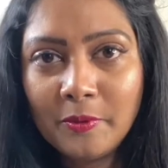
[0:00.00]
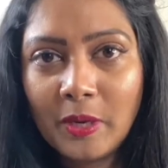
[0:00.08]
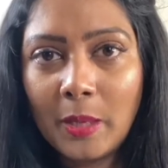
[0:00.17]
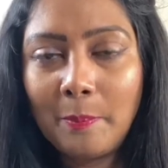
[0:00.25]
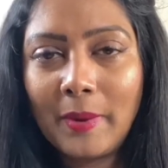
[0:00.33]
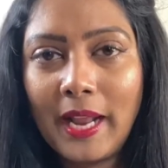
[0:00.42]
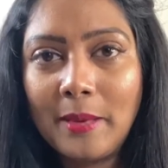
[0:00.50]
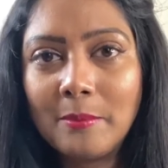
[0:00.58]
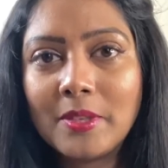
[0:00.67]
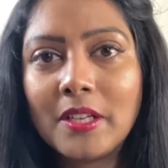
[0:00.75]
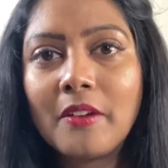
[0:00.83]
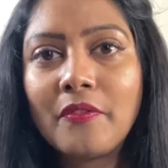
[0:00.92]

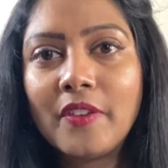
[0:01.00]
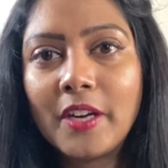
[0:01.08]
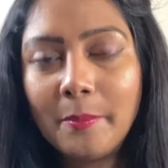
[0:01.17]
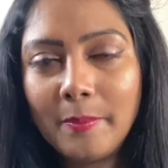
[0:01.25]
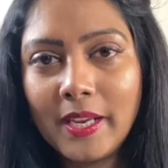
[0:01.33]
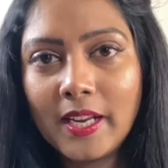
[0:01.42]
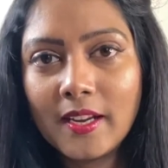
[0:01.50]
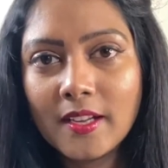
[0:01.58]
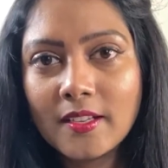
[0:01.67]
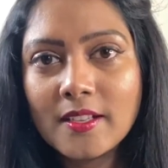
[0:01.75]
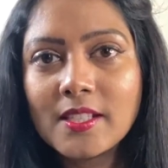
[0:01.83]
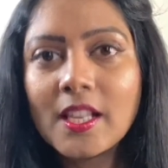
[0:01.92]
primer for
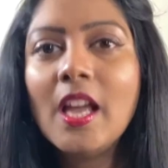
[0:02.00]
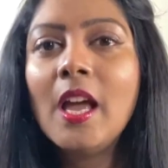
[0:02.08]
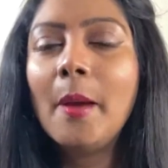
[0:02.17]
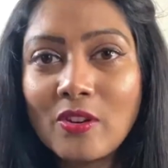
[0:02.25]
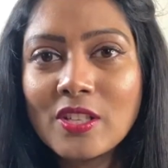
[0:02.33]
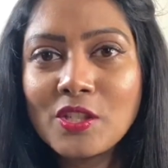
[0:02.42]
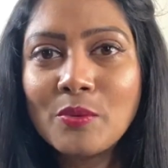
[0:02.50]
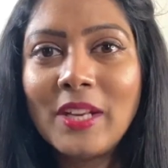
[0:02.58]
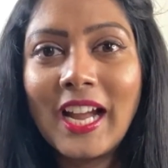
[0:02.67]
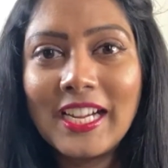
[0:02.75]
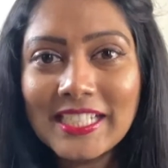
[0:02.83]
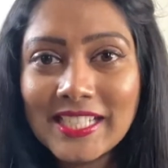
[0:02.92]
beginners because you will
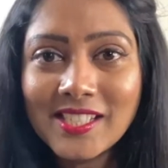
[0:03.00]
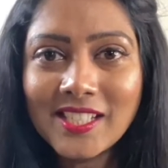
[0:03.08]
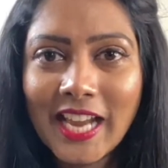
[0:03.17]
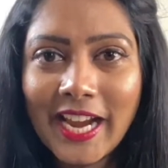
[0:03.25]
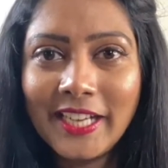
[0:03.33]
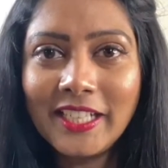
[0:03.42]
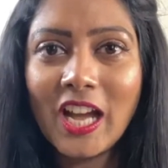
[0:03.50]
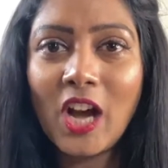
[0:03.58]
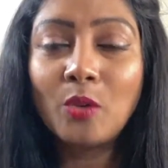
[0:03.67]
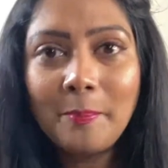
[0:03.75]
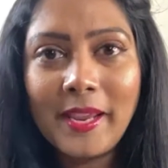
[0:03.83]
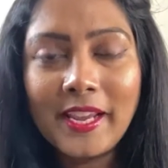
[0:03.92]
understand
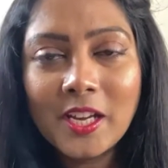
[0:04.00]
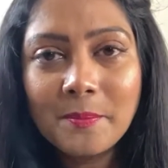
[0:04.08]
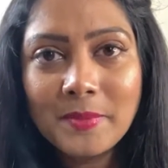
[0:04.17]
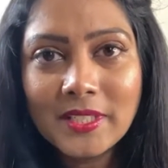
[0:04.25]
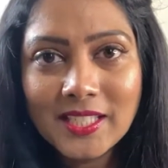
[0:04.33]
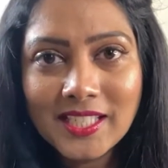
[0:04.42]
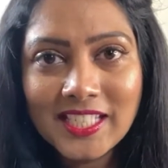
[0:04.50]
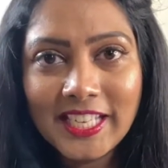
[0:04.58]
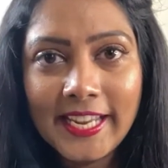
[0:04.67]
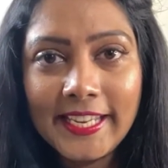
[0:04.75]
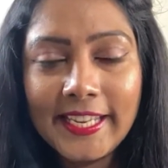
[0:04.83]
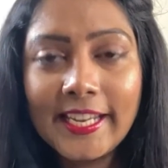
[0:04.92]
how makeup is
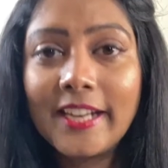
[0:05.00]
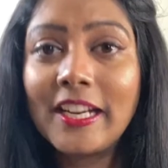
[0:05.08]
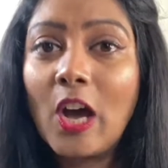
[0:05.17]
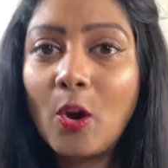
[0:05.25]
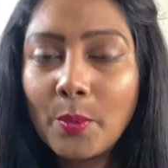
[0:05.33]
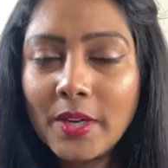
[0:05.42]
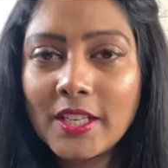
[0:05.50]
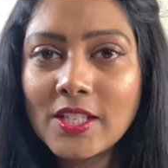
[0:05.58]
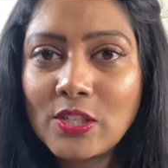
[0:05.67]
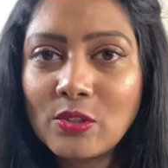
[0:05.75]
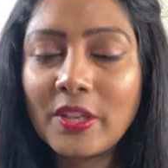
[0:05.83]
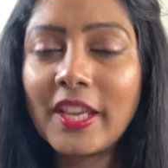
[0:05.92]
staying and how it
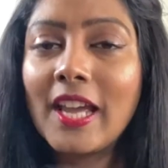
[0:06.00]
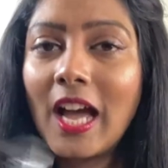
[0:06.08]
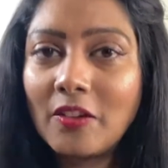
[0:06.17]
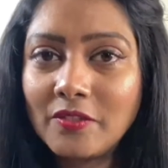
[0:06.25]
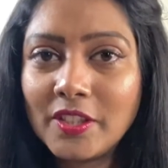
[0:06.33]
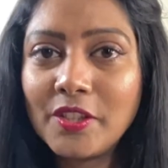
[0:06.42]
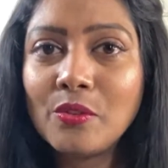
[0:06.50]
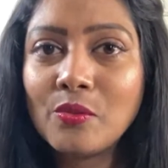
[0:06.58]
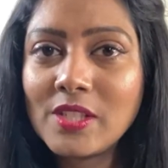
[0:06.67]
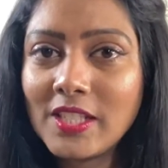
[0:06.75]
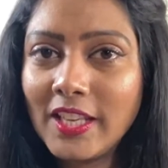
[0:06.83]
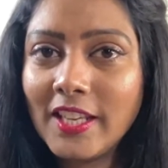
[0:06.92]
is looking after
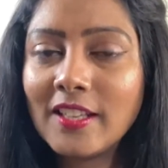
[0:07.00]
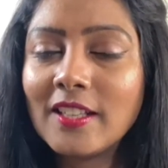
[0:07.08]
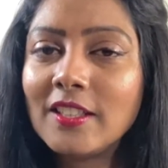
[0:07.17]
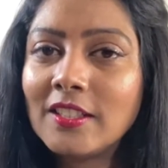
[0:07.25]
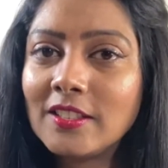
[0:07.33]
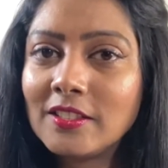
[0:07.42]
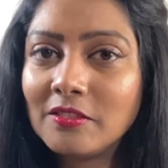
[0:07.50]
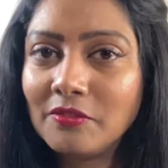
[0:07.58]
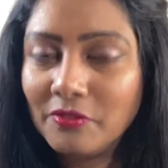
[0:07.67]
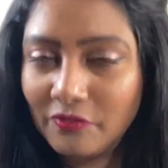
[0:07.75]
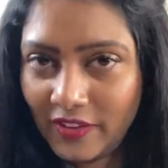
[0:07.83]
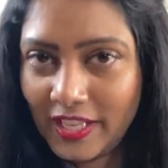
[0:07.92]
using a
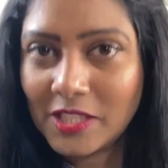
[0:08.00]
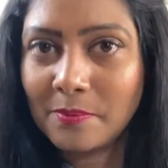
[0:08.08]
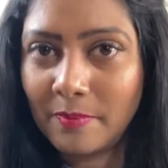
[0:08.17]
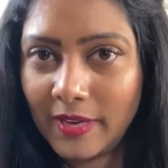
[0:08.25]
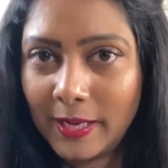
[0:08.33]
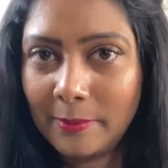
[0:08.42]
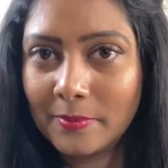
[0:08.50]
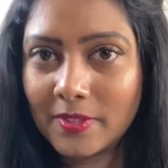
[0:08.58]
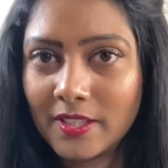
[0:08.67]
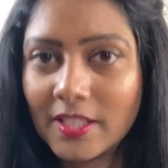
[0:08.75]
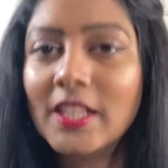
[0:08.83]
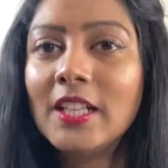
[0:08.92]
face
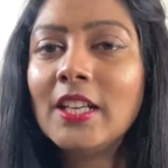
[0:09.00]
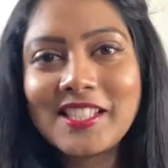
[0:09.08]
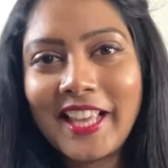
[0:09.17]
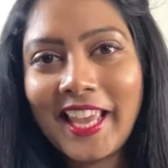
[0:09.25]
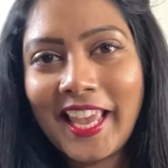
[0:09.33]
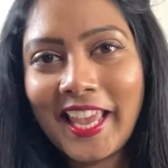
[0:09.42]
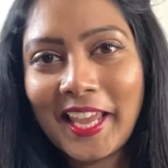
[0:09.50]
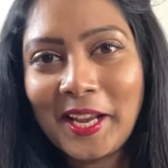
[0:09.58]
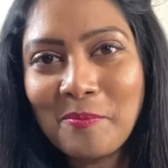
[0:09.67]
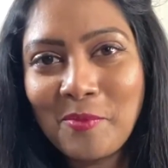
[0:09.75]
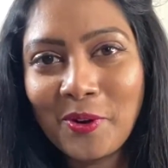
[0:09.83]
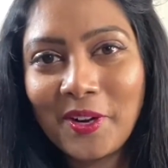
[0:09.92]
primer.
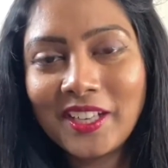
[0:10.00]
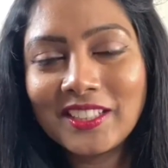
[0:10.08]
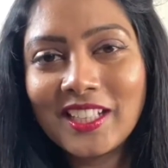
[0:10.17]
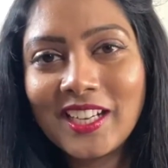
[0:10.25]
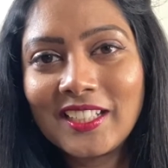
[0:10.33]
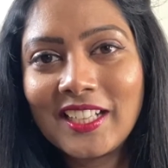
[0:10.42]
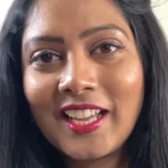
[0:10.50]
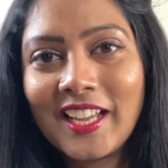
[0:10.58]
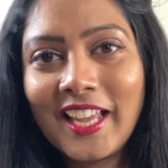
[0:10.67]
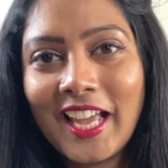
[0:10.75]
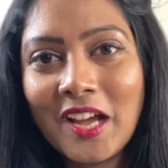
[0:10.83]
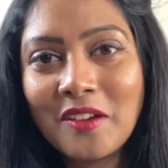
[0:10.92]
Second product that I
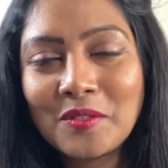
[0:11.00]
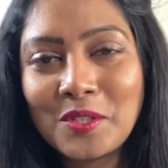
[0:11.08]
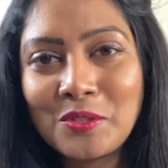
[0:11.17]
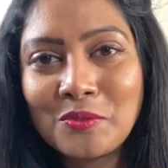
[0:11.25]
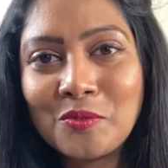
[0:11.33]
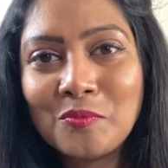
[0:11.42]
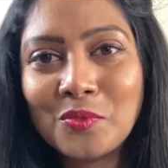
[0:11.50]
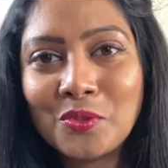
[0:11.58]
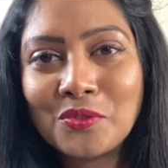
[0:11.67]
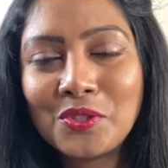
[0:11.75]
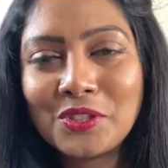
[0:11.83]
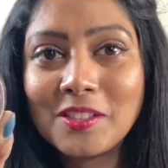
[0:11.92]
have to
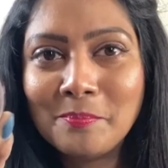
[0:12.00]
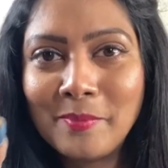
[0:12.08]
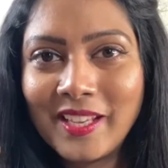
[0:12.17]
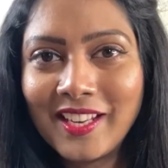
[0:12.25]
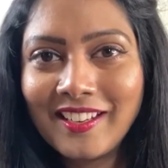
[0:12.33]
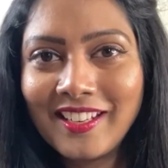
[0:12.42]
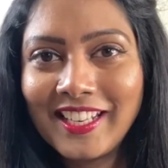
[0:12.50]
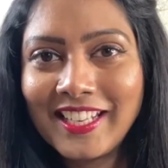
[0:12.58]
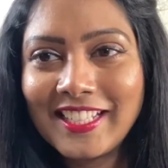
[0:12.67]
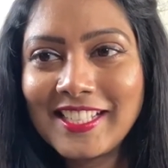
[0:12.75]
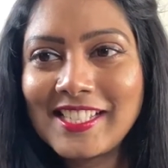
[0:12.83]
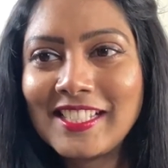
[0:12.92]
move to the bin
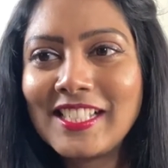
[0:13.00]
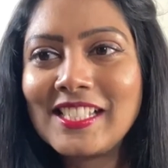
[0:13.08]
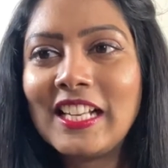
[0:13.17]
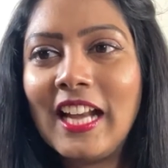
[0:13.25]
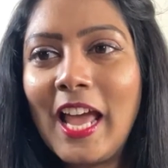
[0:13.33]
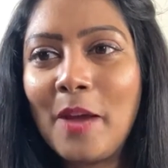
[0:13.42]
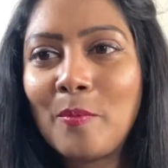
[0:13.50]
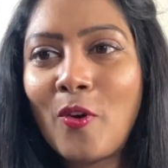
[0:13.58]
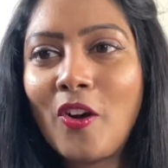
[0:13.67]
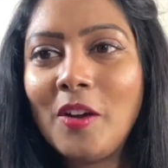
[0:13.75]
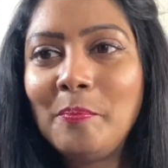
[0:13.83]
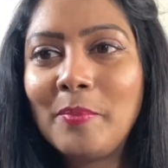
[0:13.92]
is this Glam
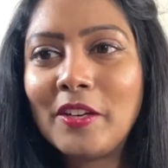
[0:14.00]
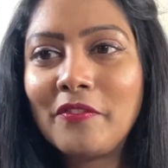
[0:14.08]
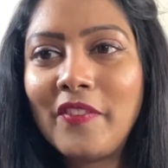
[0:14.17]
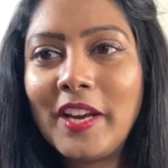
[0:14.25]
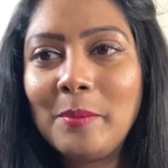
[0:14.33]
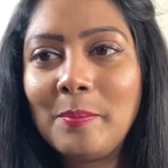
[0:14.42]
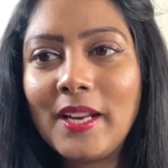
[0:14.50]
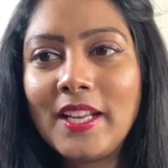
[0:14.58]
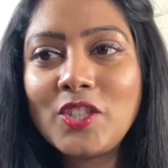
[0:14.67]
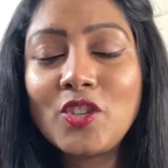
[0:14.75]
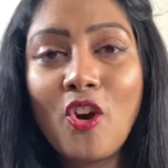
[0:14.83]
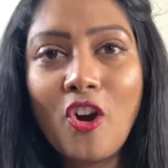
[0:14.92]
On Perfect
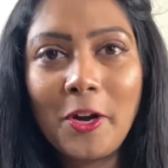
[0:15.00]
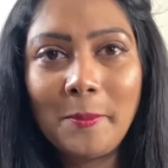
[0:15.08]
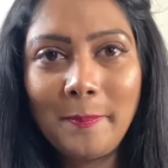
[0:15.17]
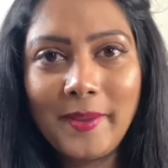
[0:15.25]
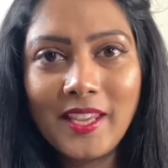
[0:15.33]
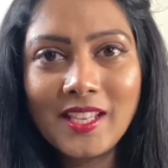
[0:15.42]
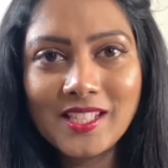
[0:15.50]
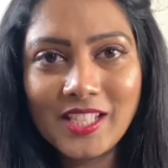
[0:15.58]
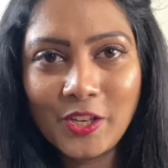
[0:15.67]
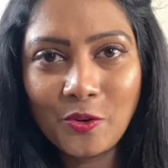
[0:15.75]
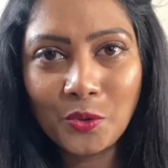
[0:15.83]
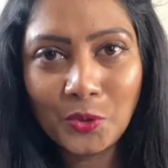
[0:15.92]
Blush Hot Pink
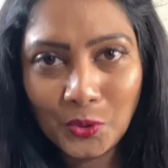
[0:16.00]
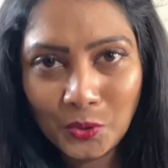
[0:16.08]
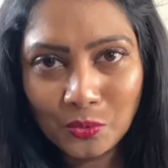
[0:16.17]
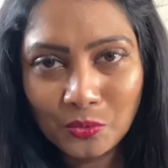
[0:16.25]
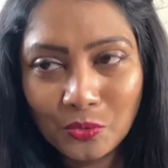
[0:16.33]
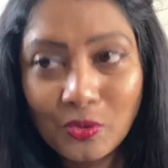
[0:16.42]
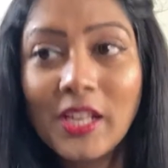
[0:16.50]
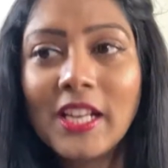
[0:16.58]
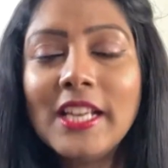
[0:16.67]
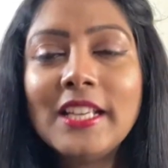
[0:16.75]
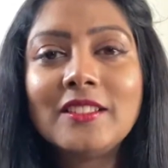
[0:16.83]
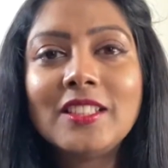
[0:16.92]
02.
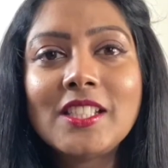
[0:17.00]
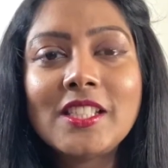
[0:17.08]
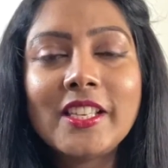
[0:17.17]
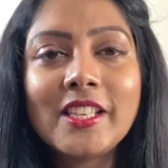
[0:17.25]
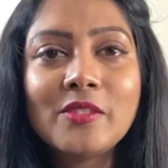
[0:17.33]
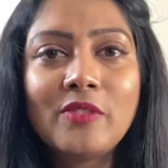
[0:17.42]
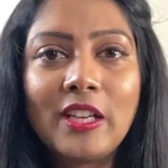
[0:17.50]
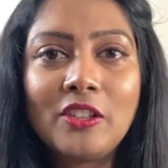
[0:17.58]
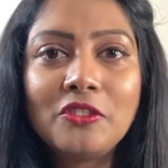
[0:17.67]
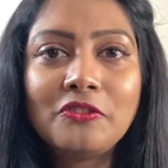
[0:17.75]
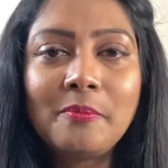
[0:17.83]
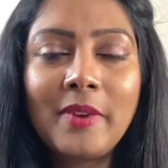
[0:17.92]
This is one
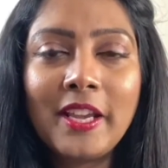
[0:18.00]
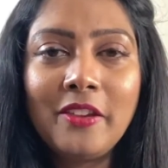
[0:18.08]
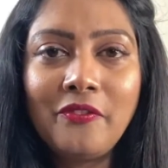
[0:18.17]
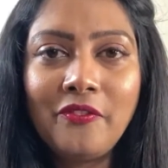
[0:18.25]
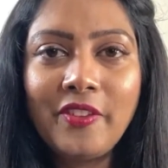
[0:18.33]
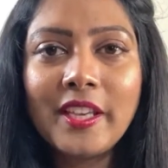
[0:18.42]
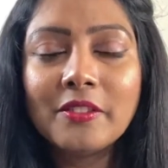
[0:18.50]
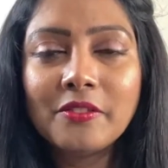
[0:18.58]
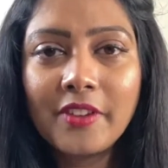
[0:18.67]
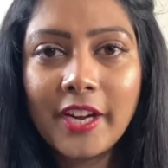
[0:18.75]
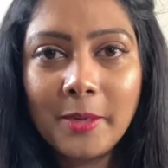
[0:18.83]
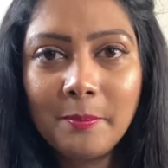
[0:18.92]
of my
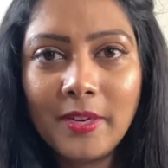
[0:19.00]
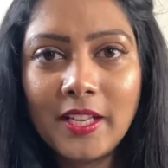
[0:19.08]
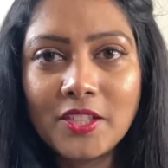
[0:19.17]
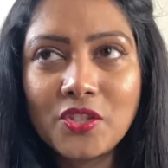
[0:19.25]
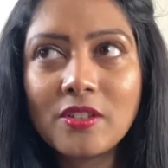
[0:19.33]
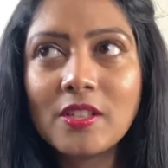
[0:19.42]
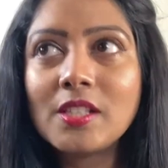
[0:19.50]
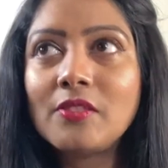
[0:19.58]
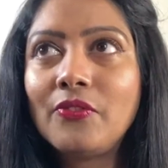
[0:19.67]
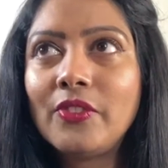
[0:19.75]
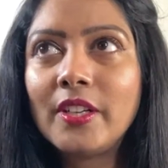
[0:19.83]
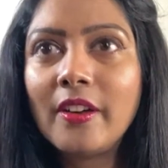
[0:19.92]
favorite blushes
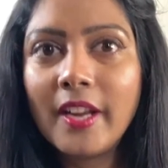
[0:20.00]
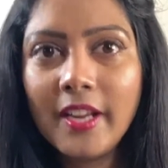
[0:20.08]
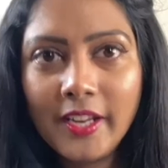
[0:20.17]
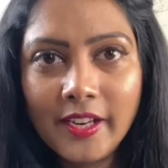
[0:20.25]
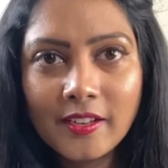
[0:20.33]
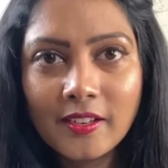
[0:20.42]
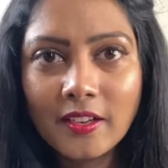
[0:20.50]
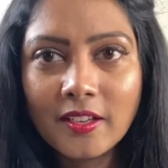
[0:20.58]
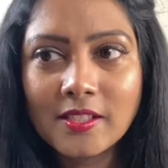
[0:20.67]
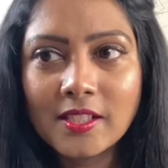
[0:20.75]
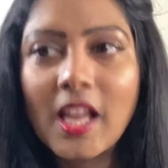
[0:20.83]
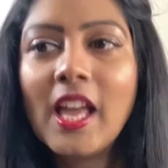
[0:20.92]
for
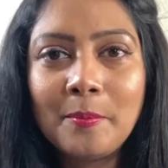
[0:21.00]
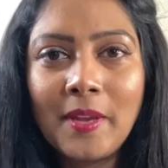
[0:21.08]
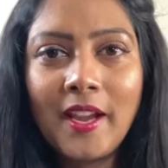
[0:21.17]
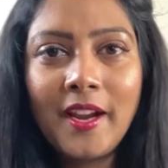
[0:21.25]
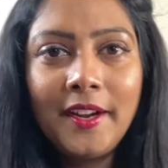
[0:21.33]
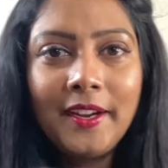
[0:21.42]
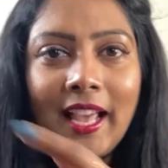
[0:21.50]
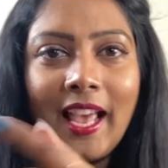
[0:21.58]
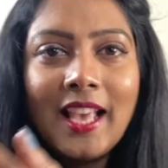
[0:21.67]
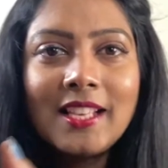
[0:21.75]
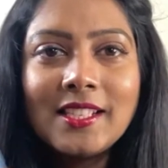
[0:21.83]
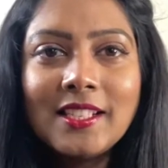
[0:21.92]
years, and
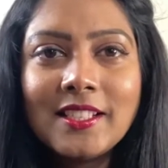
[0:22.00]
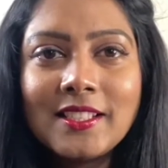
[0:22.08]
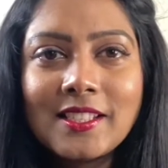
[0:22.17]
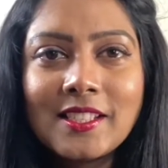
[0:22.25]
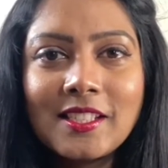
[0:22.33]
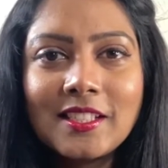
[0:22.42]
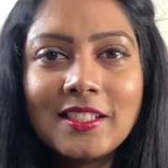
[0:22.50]
as its